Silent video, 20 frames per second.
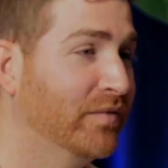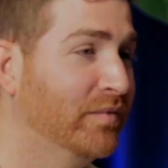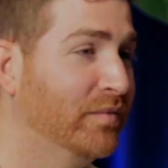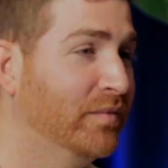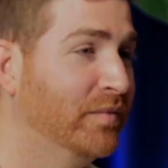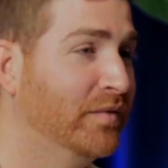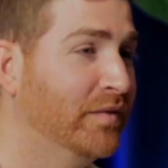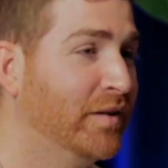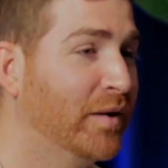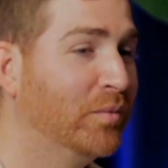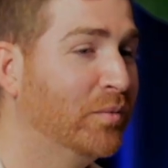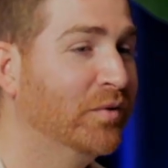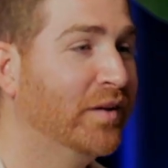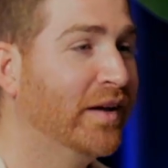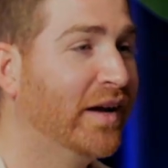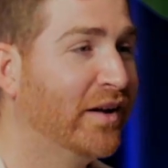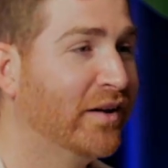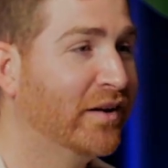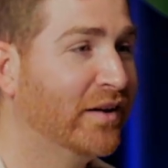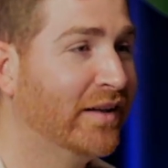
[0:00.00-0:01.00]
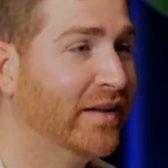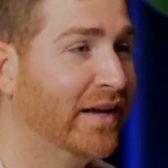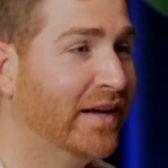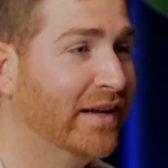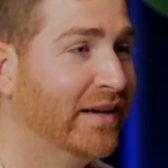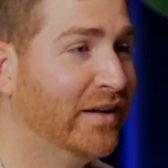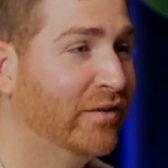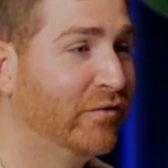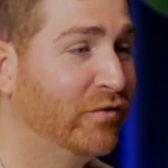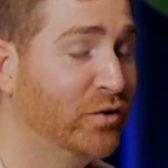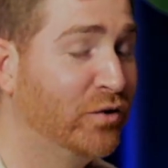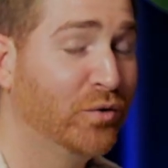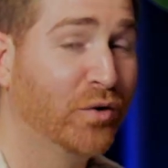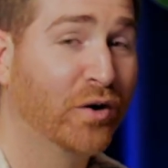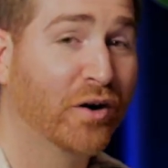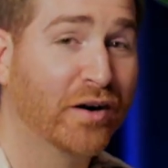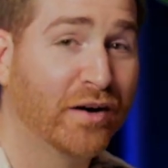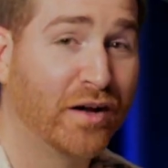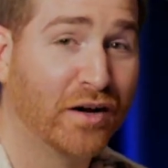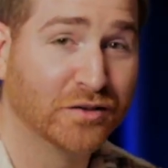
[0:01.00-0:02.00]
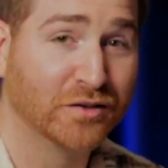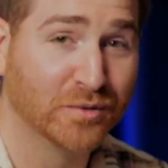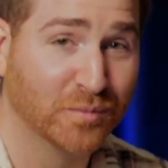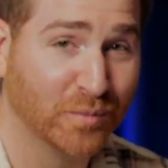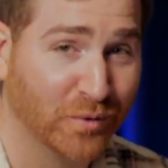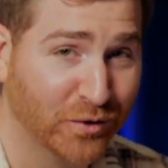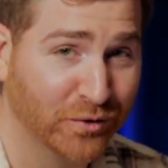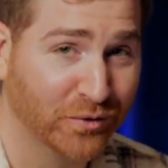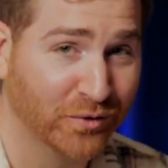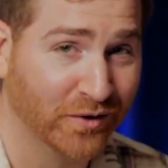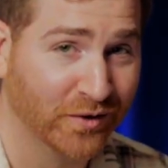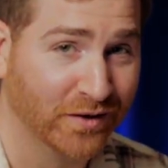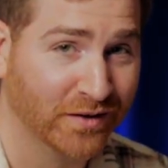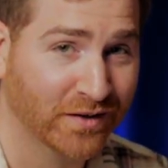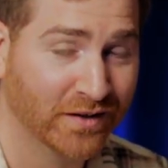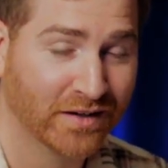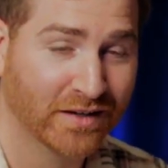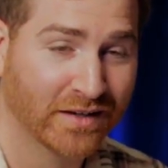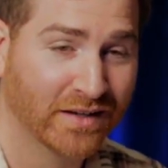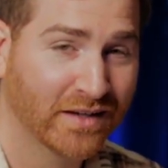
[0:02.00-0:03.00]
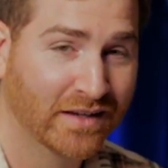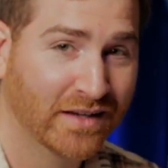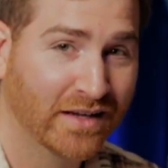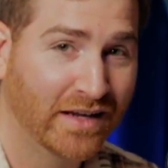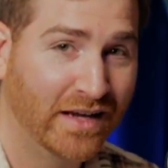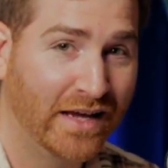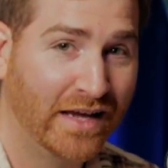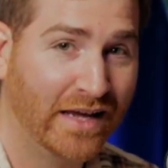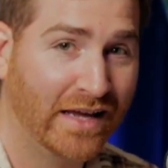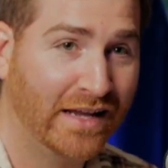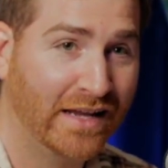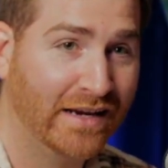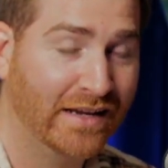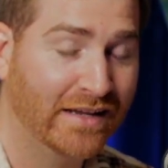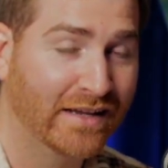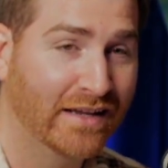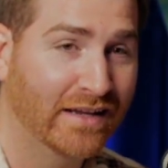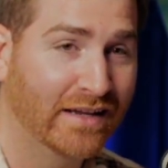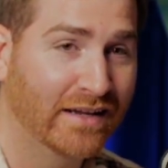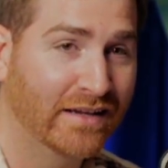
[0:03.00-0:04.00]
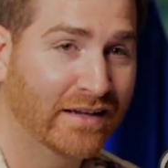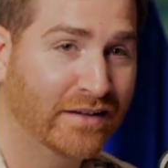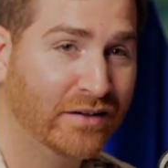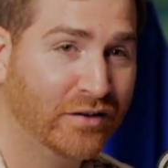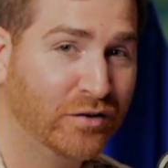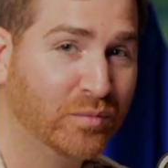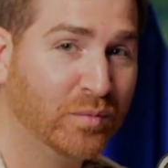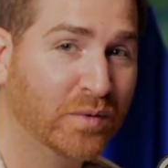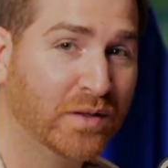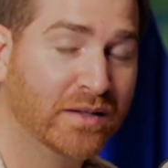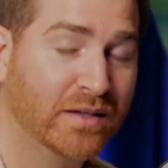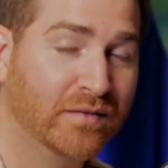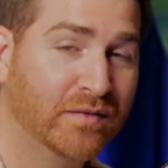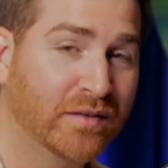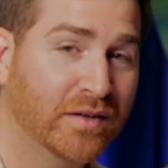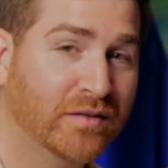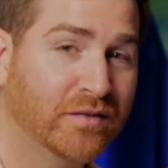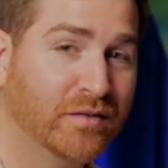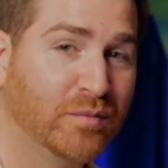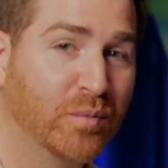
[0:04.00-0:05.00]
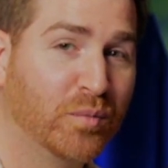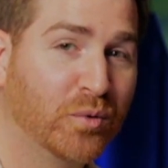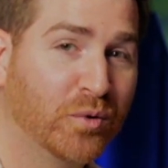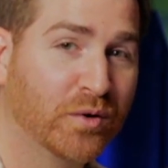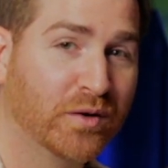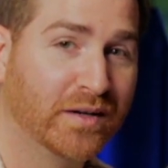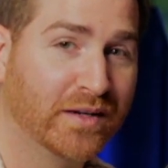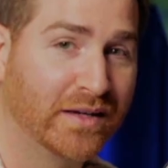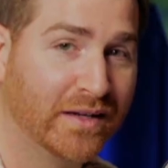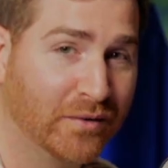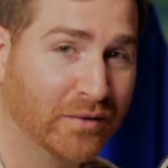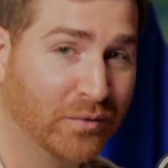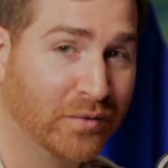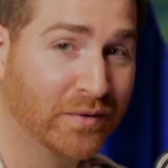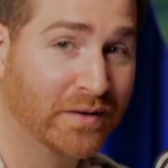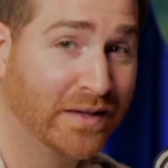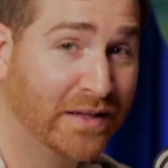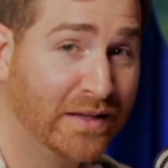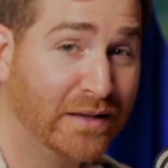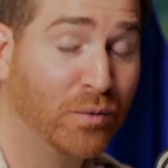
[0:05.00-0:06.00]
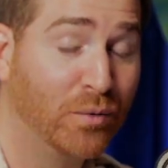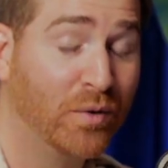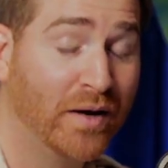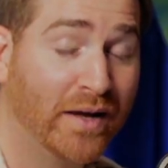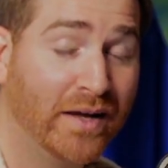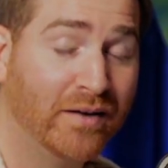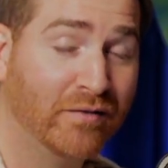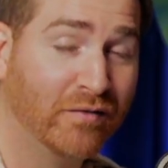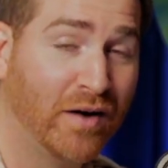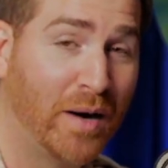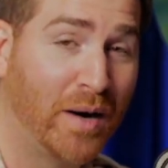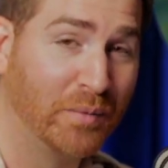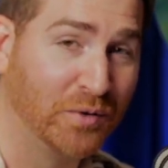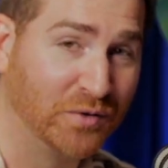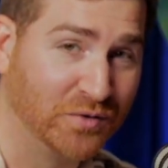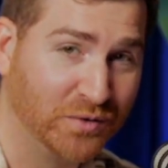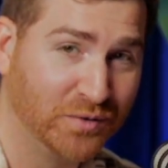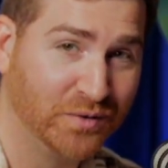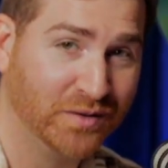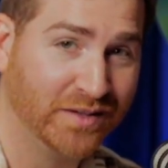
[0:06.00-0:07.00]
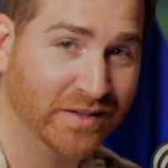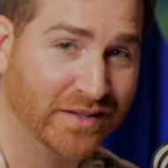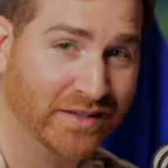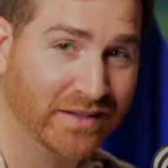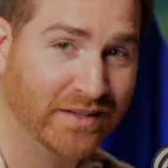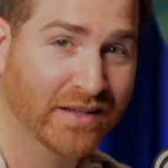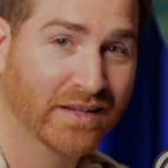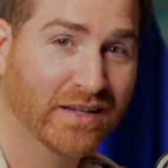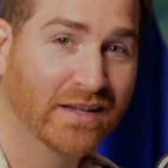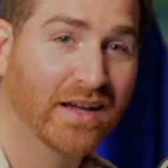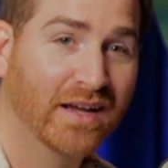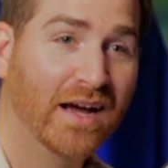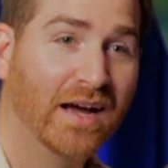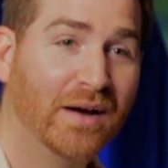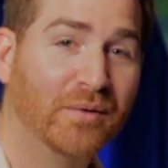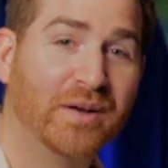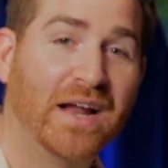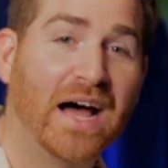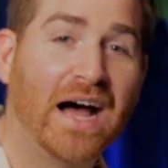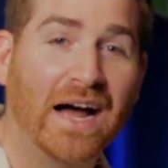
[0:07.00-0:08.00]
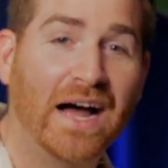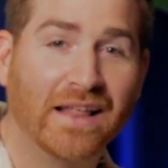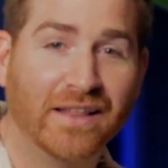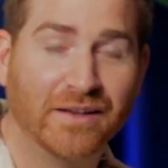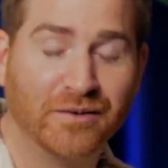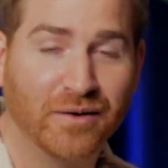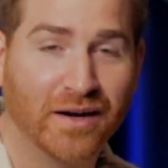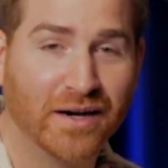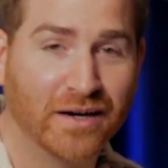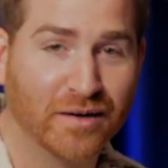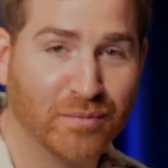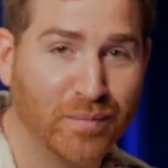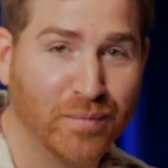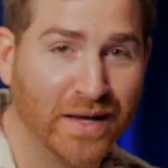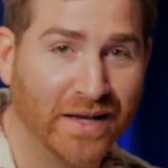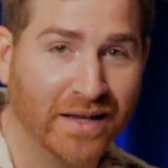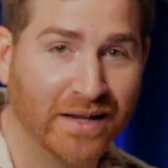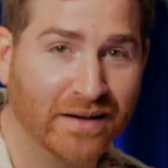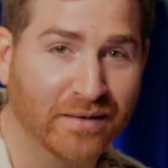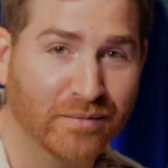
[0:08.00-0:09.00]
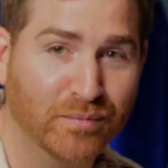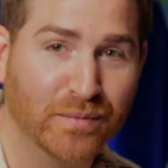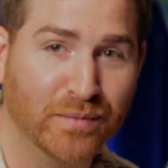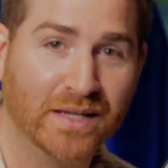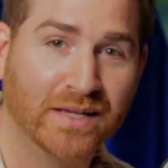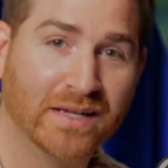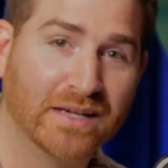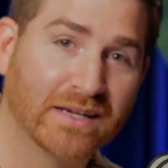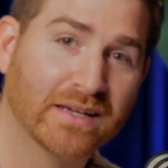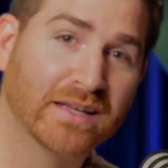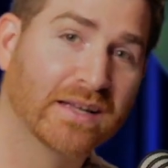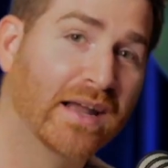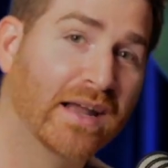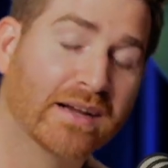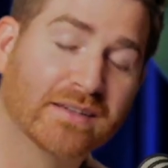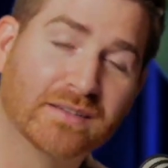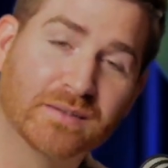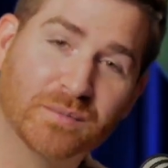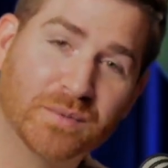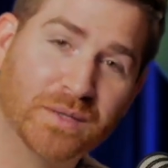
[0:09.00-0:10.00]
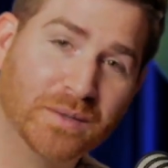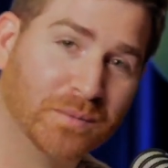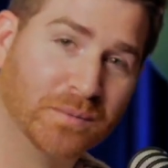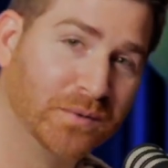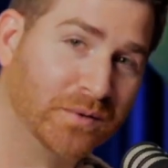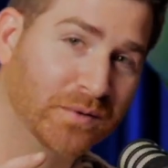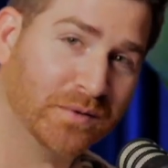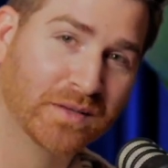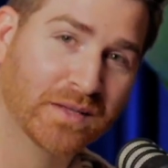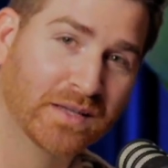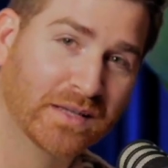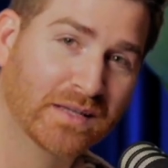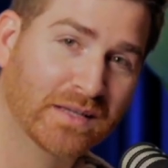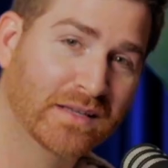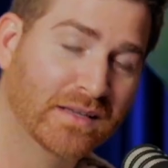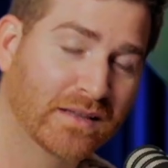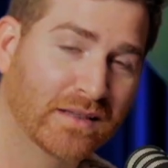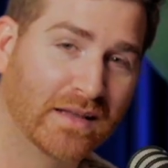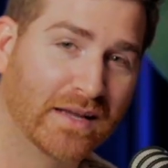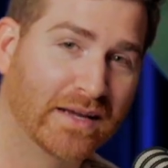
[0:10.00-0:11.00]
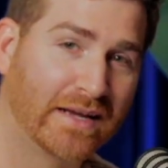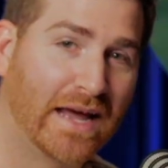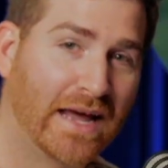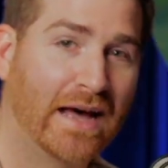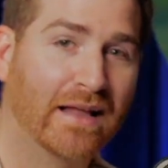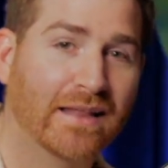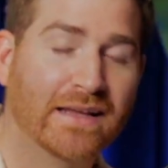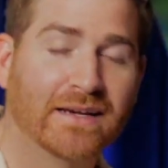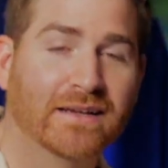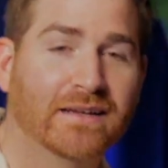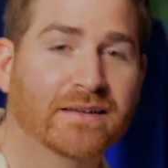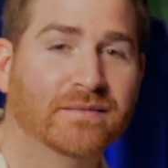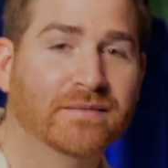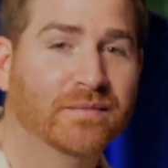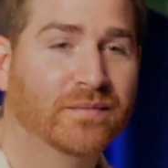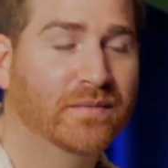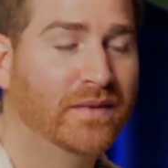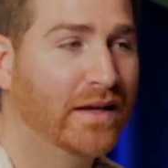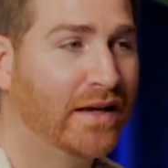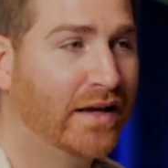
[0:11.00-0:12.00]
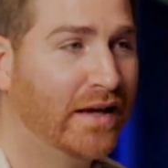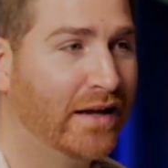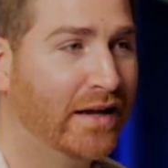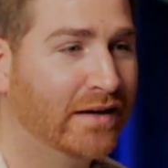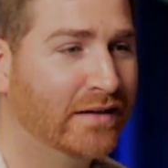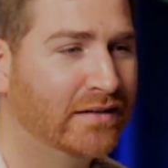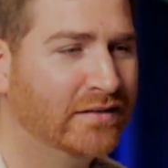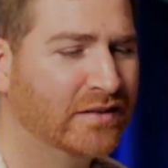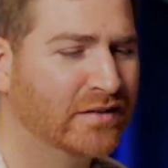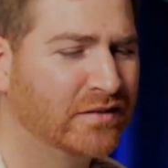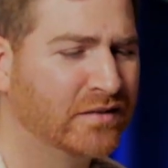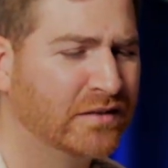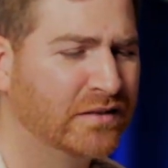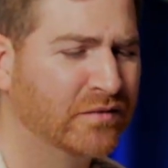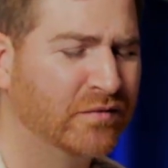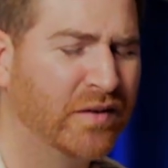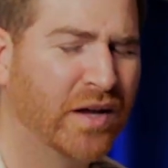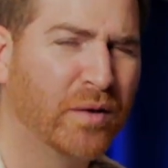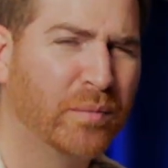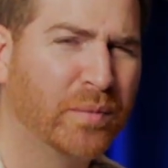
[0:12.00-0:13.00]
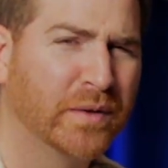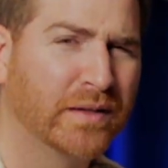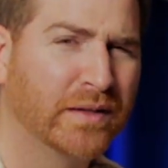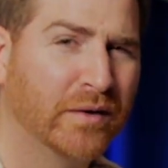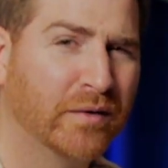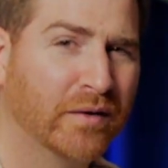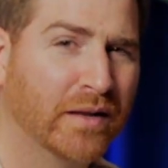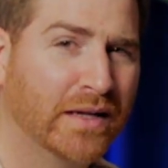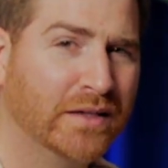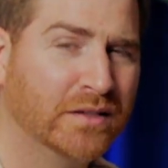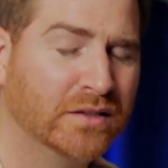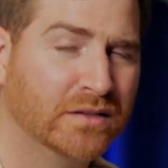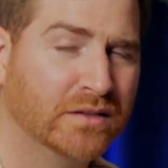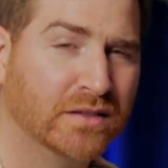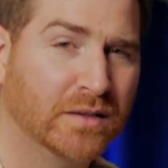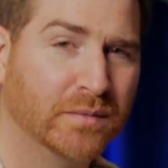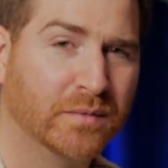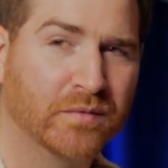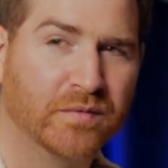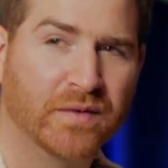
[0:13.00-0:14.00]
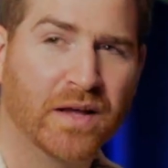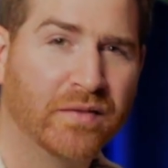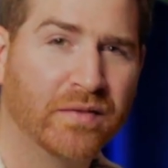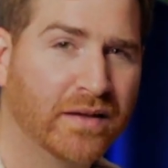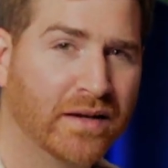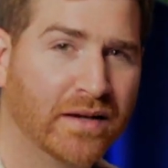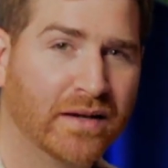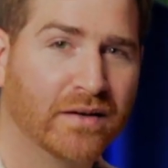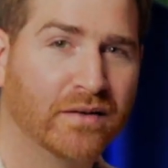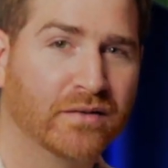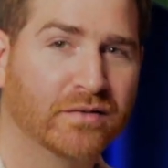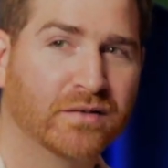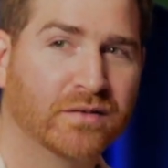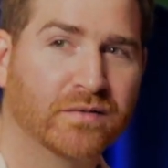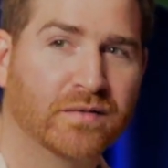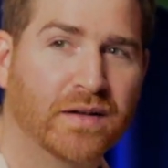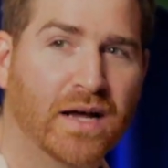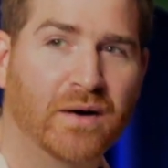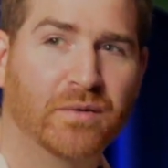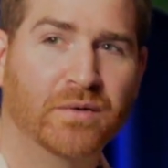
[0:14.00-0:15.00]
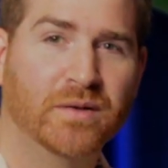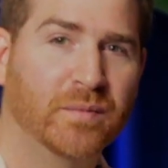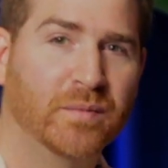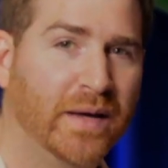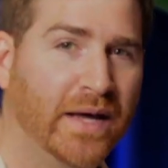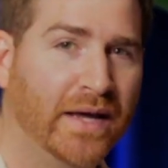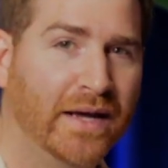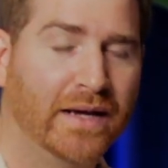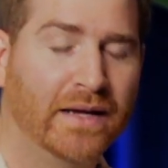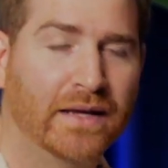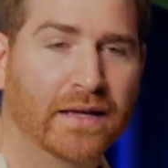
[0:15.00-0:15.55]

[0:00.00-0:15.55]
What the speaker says: double down on that. If you are an entrepreneur and you believe that it's important to get in the way of opportunity, I would highly recommend meeting connected people like Alec. And just developing that relationship, if nothing else, if not with a bank,